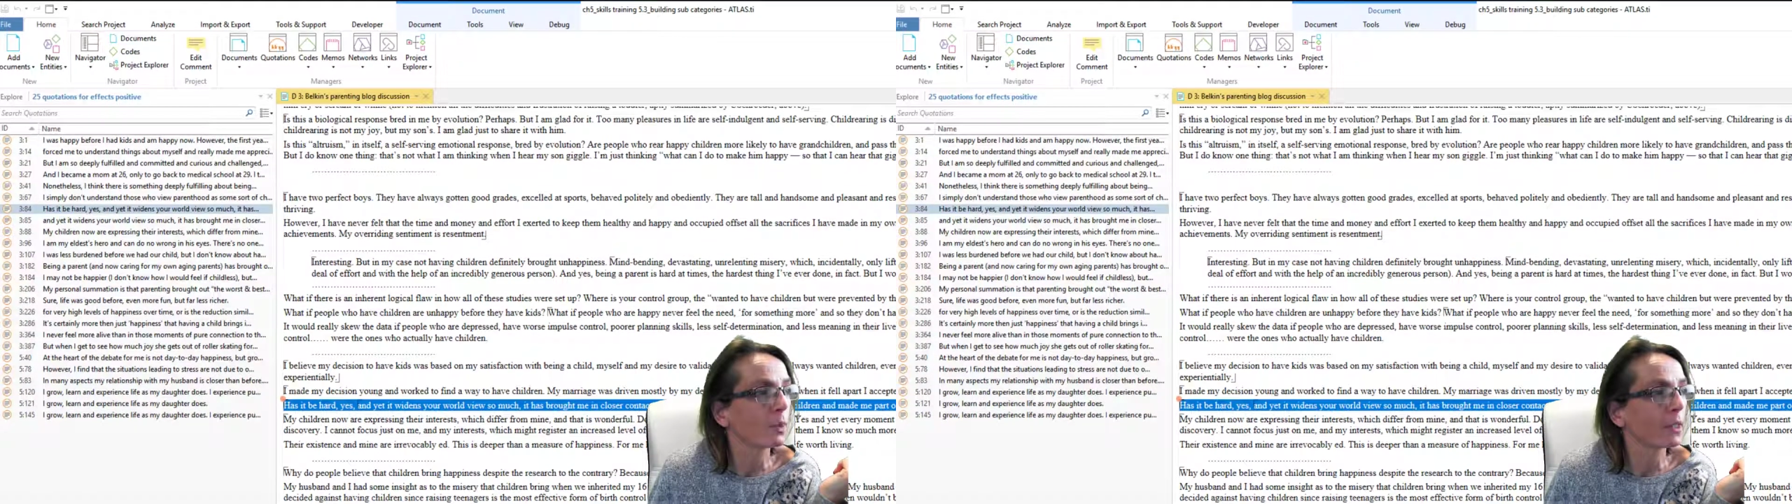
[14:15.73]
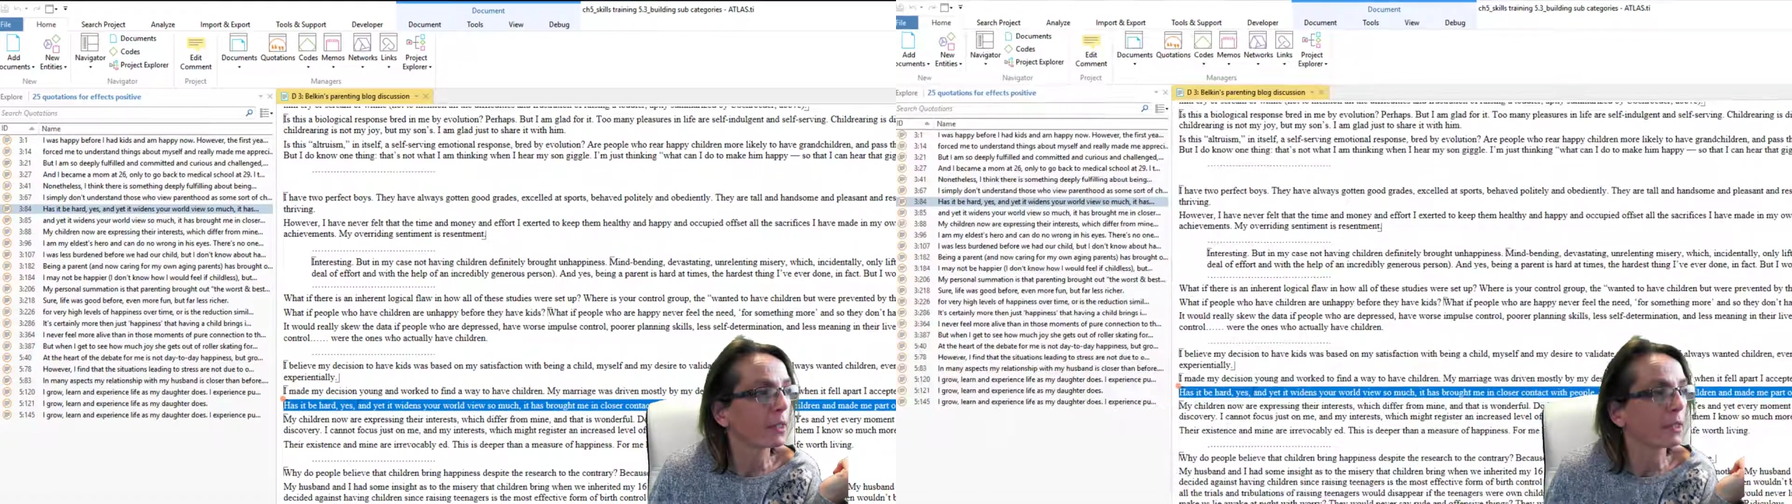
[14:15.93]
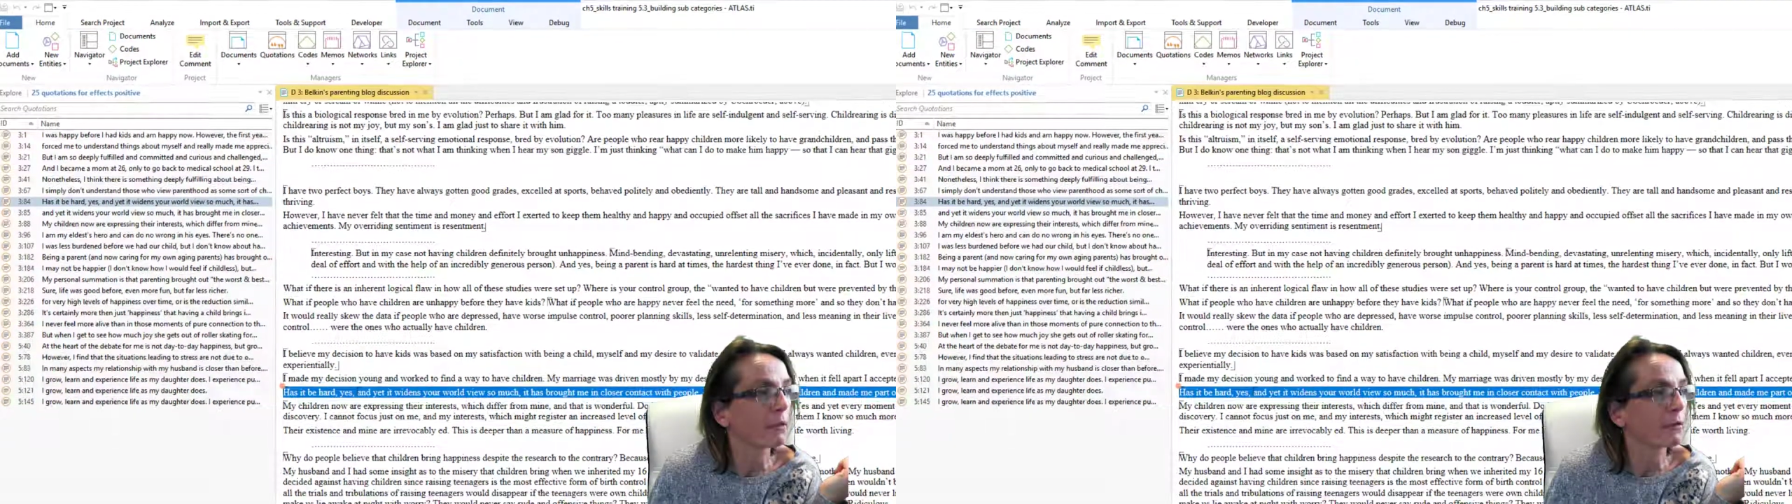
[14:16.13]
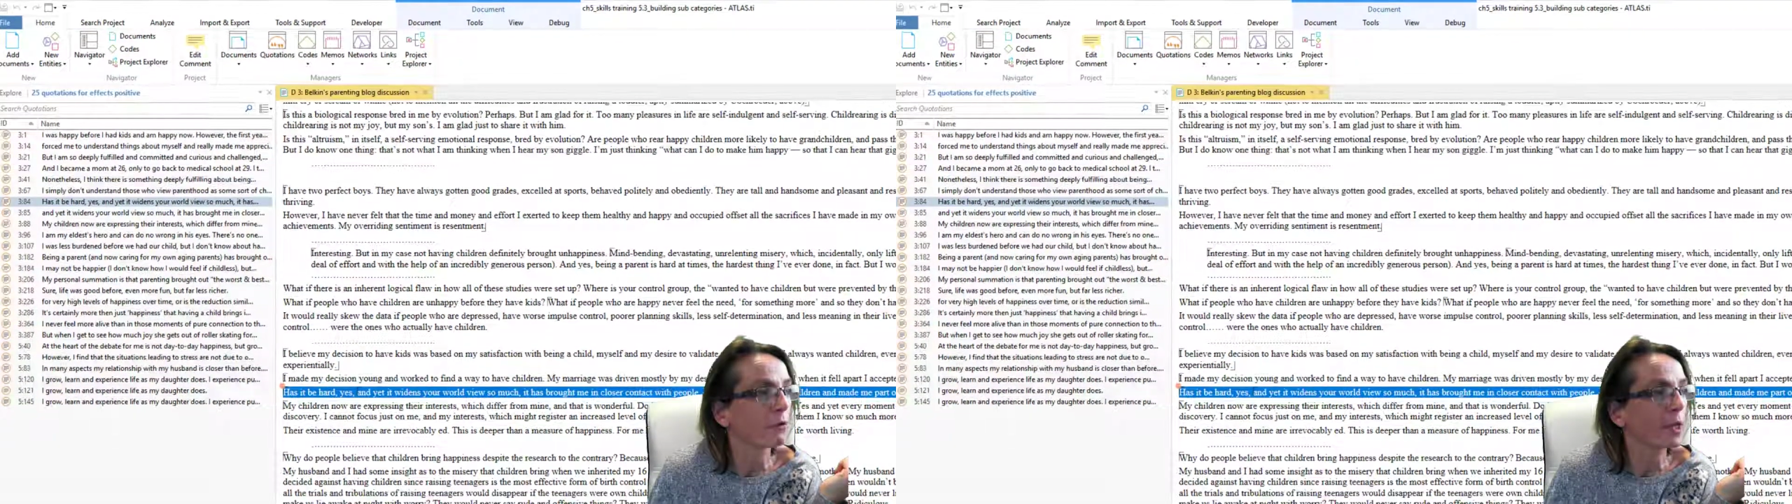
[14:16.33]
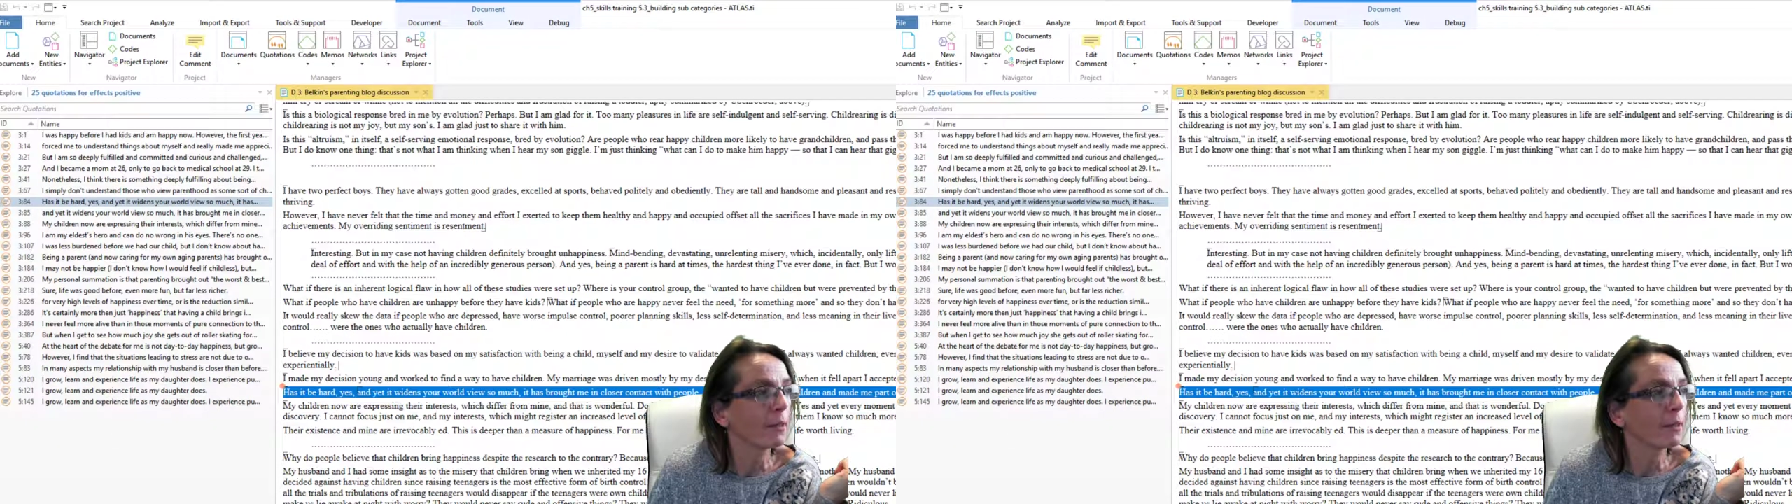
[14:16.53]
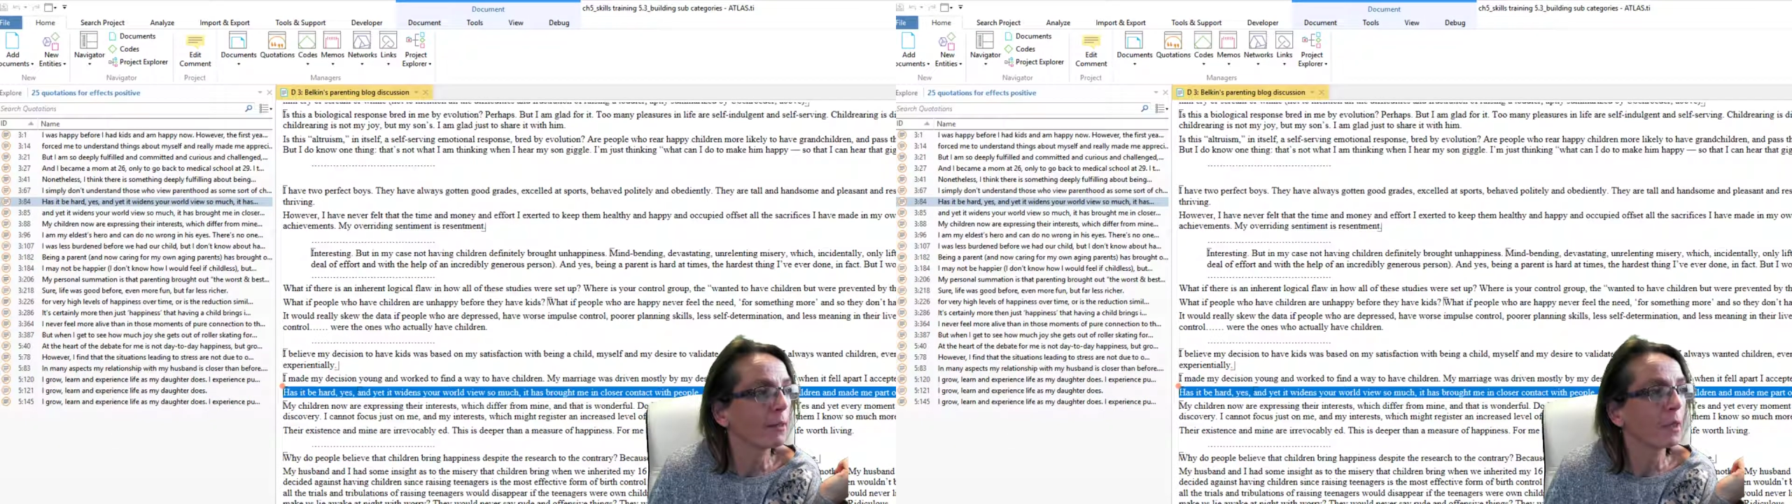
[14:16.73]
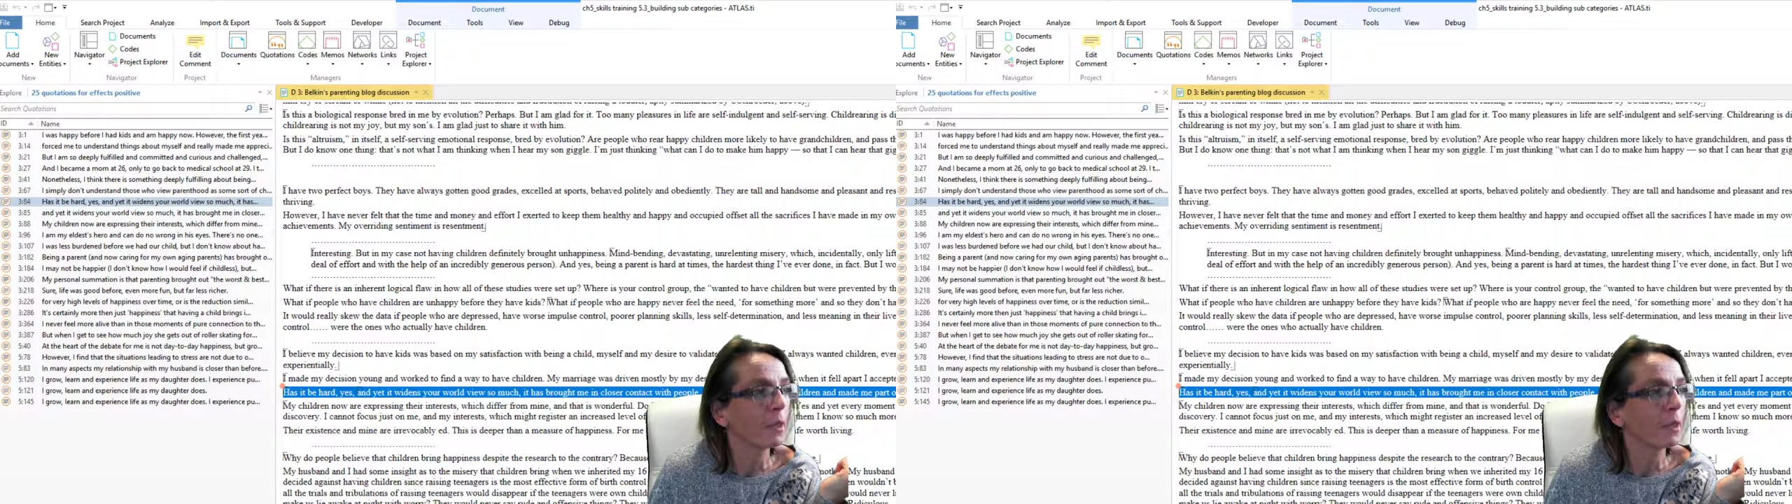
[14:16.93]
my other screen.